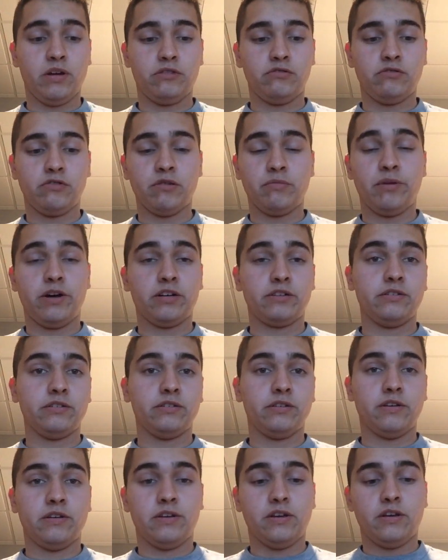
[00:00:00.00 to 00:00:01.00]
trigger
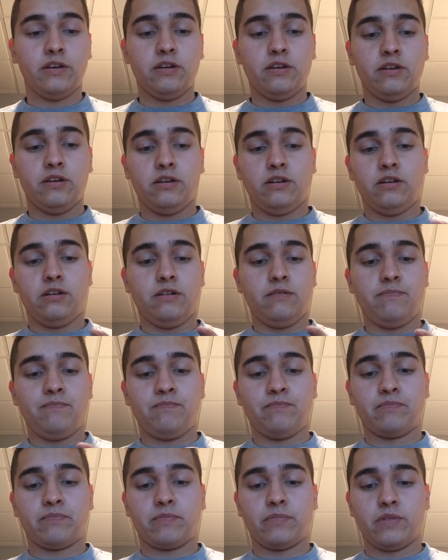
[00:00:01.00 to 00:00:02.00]
boxes.
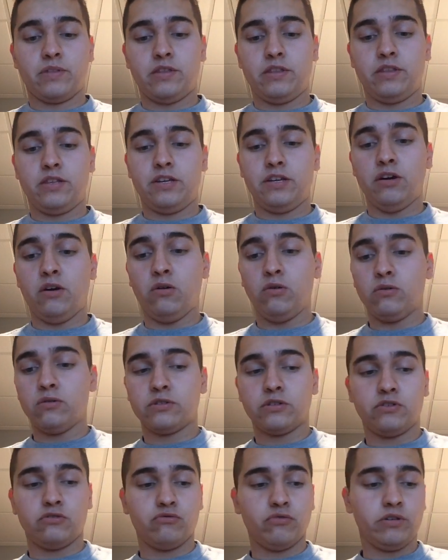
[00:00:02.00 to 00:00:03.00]
The
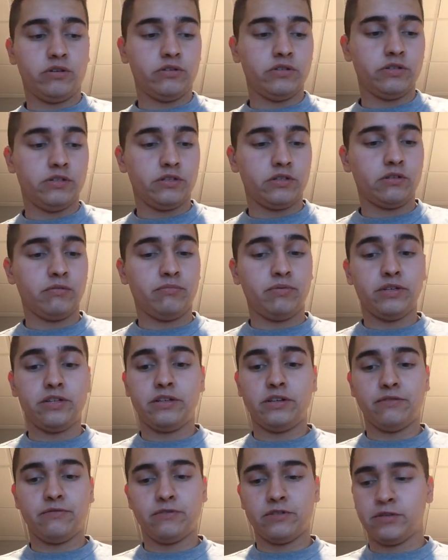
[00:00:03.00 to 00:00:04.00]
holes are drilled in
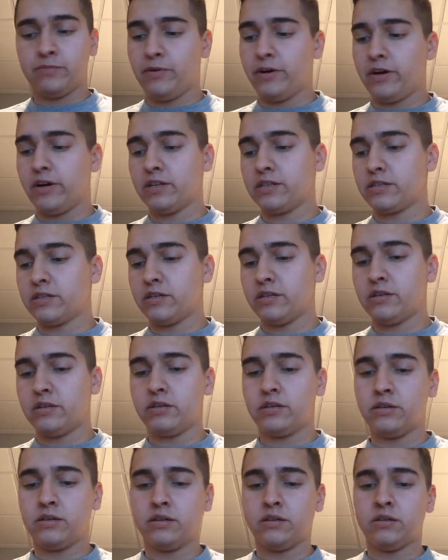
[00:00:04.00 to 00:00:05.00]
completely different spots.
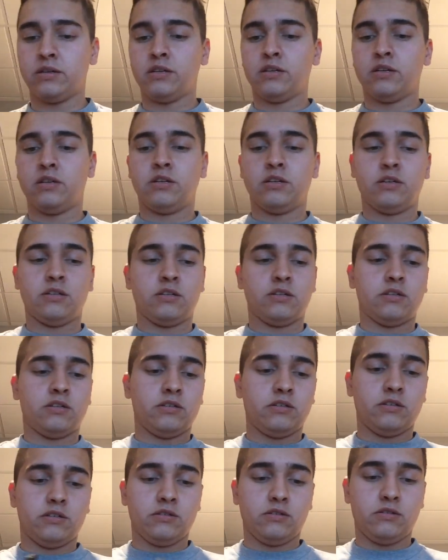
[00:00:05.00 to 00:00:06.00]

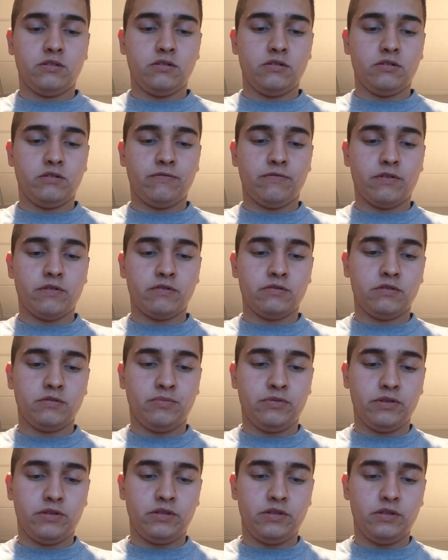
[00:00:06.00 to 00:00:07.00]
So if I was to
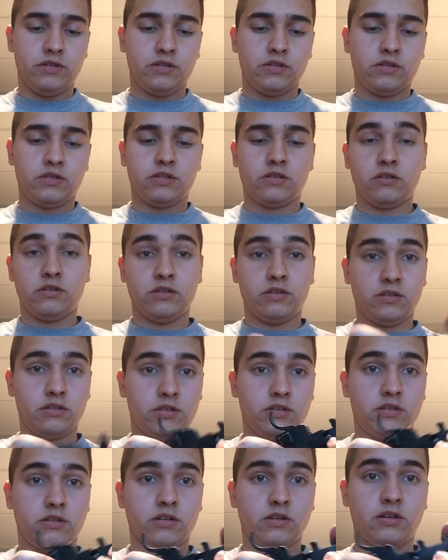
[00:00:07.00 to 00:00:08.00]
put this is
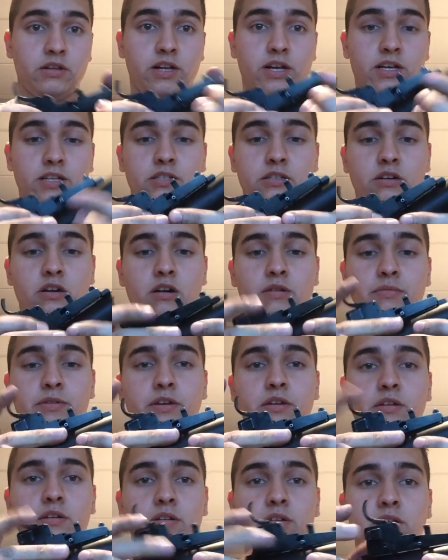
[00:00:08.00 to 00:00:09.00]
a Classic
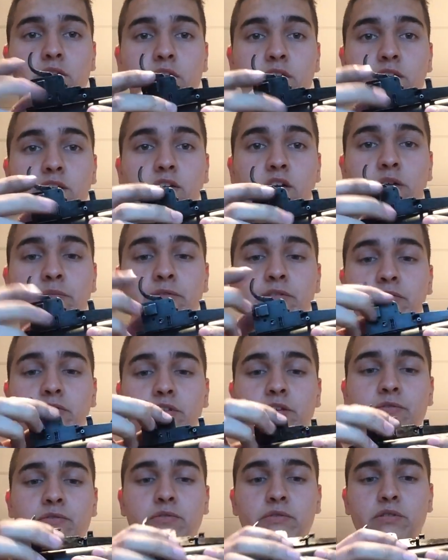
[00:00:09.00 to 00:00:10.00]
Army
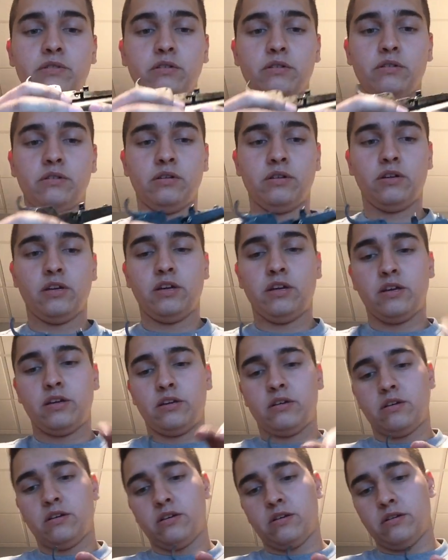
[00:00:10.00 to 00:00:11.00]
receiver with the
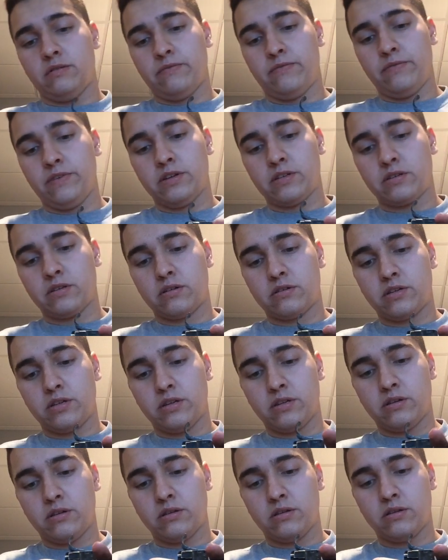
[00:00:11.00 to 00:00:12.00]

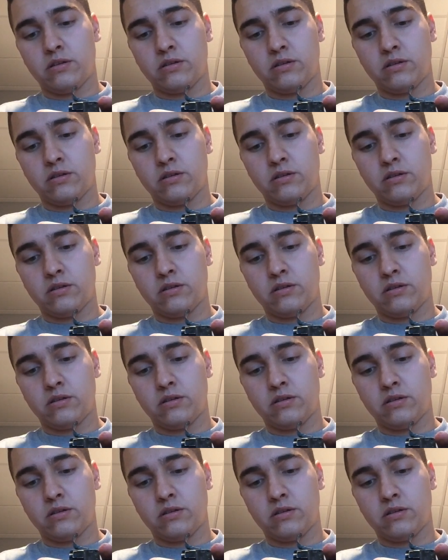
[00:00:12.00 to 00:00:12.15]
VSR-10